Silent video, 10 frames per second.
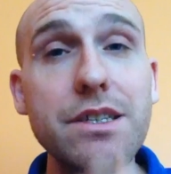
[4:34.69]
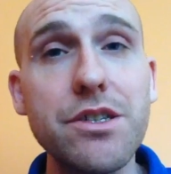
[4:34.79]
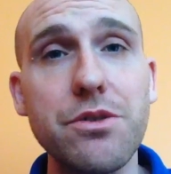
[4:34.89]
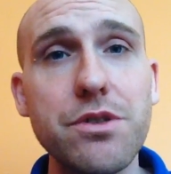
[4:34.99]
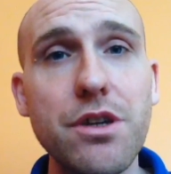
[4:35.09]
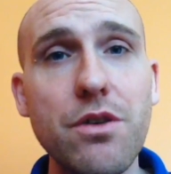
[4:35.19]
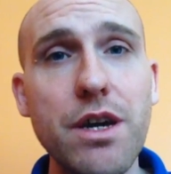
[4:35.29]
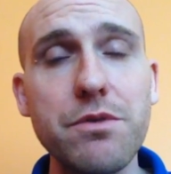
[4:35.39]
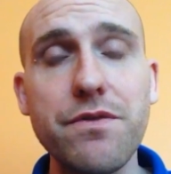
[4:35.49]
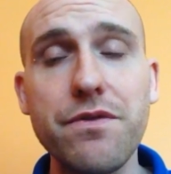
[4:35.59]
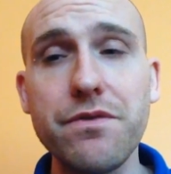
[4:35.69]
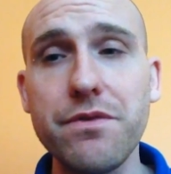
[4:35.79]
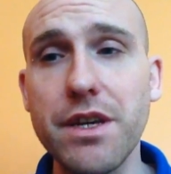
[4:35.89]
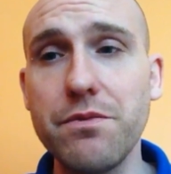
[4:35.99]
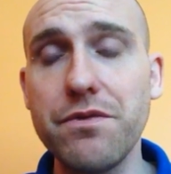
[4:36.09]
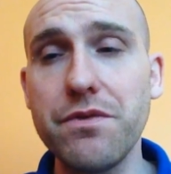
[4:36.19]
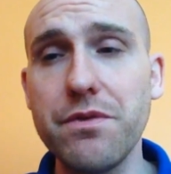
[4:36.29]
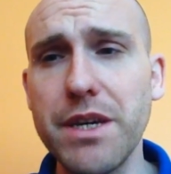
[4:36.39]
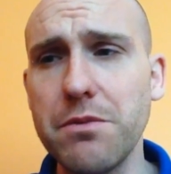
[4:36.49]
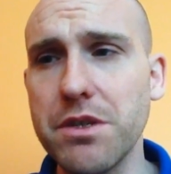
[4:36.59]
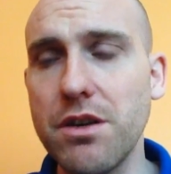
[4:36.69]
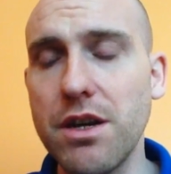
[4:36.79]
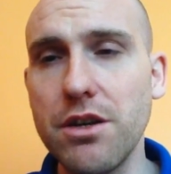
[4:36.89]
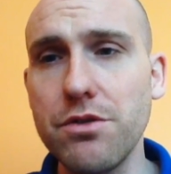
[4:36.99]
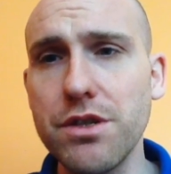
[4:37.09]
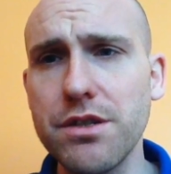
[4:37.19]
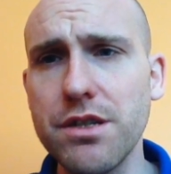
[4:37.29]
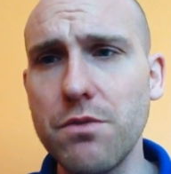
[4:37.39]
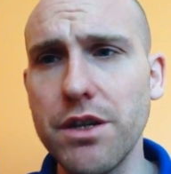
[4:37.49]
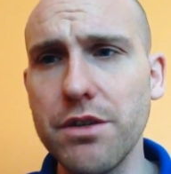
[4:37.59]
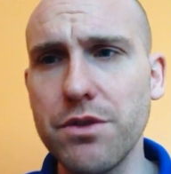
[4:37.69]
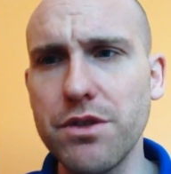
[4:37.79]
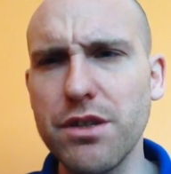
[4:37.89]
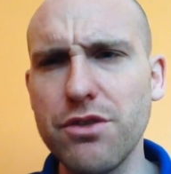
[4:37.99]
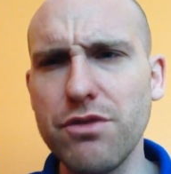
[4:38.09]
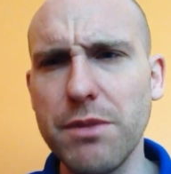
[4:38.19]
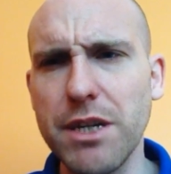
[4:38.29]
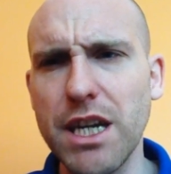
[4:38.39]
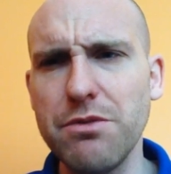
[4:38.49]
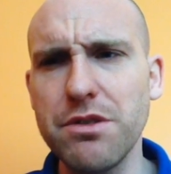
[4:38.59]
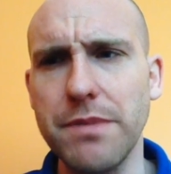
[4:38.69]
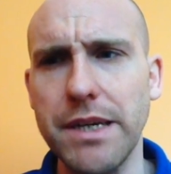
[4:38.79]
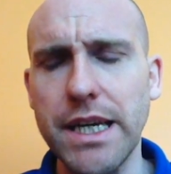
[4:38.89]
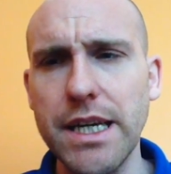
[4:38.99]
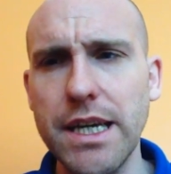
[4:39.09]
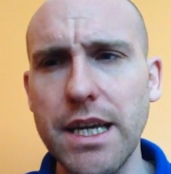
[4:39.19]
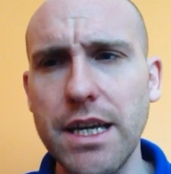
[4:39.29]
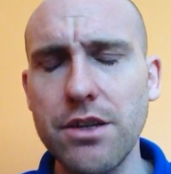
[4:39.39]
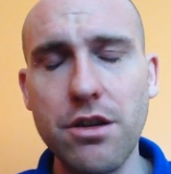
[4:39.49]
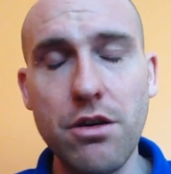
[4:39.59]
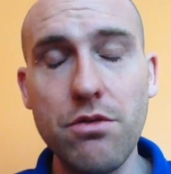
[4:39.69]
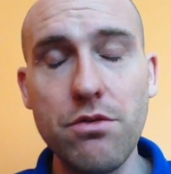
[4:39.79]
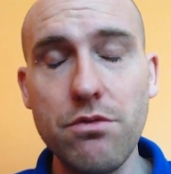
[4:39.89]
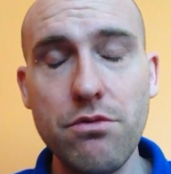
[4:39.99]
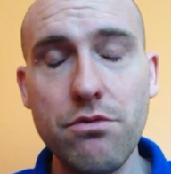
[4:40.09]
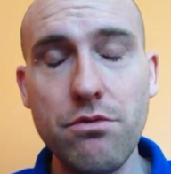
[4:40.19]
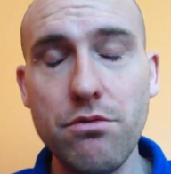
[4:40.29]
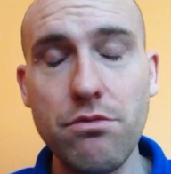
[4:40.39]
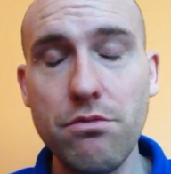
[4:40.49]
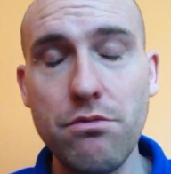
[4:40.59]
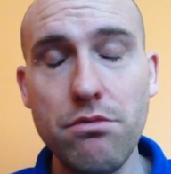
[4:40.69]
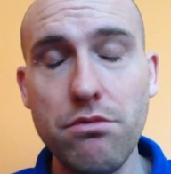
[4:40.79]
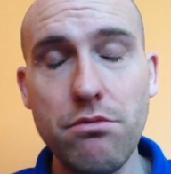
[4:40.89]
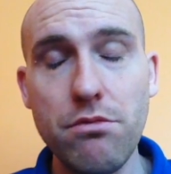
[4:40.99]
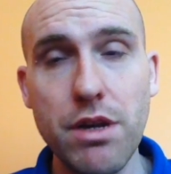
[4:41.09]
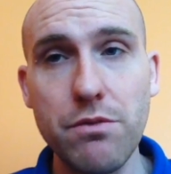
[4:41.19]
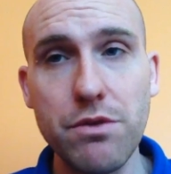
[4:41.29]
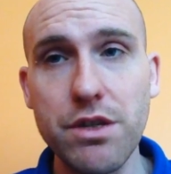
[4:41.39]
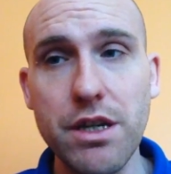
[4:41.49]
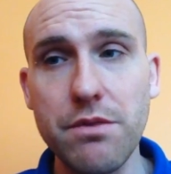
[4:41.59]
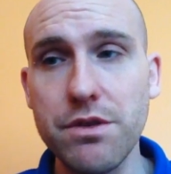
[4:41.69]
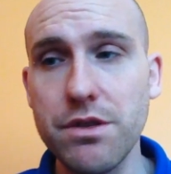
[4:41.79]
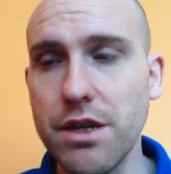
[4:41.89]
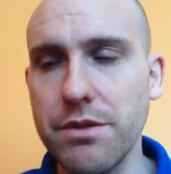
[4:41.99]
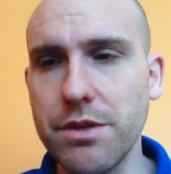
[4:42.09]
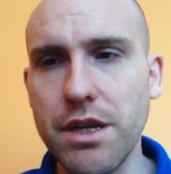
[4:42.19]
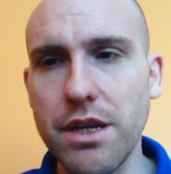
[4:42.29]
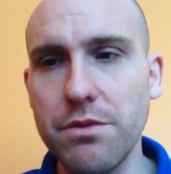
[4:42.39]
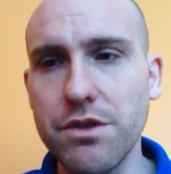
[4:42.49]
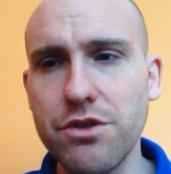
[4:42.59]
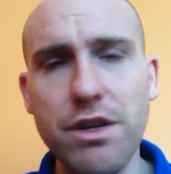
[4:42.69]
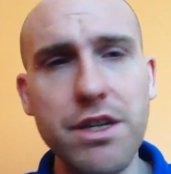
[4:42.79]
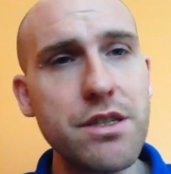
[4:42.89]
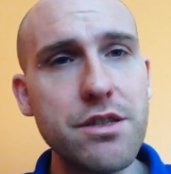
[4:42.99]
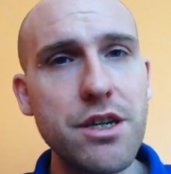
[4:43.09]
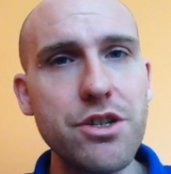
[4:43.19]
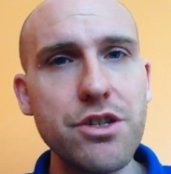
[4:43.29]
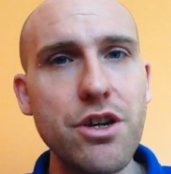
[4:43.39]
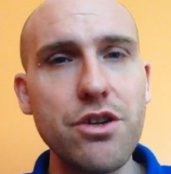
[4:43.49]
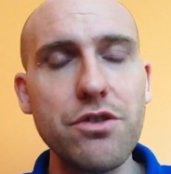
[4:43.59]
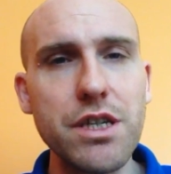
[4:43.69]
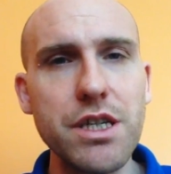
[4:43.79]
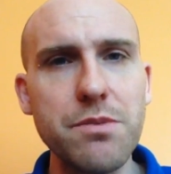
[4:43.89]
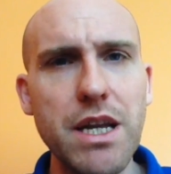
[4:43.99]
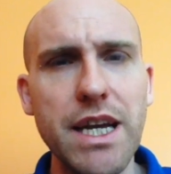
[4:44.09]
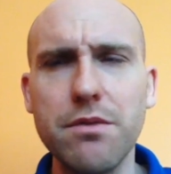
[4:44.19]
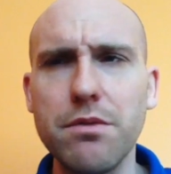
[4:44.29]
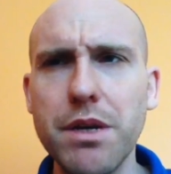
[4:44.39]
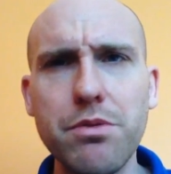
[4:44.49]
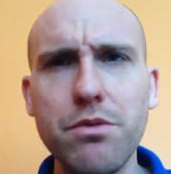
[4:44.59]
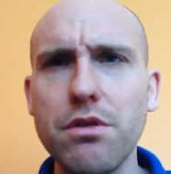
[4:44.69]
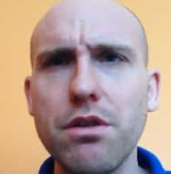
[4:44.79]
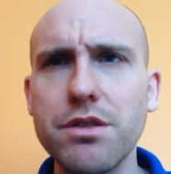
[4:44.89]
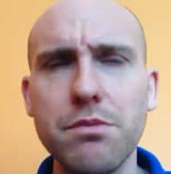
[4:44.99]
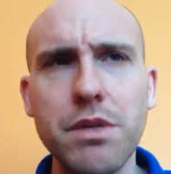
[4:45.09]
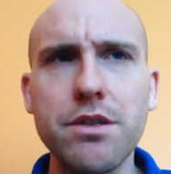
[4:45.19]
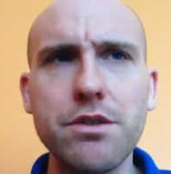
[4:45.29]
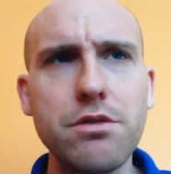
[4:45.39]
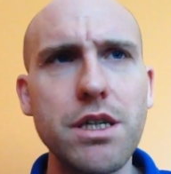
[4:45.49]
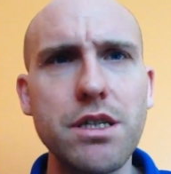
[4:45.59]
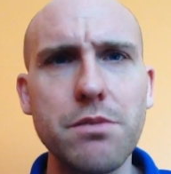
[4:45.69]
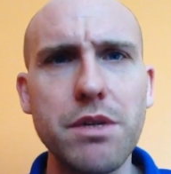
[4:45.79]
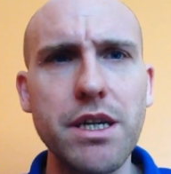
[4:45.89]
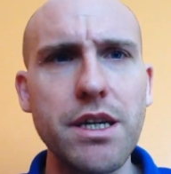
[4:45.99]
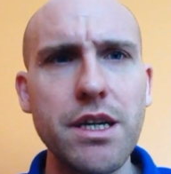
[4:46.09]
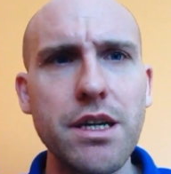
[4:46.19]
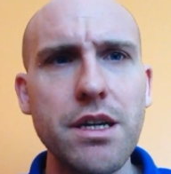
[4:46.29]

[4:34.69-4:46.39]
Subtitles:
to. So for me, it was like losing someone that was extremely close to me. So it was a strange sensation that I couldn't explain. And when people were asking me and talking to me,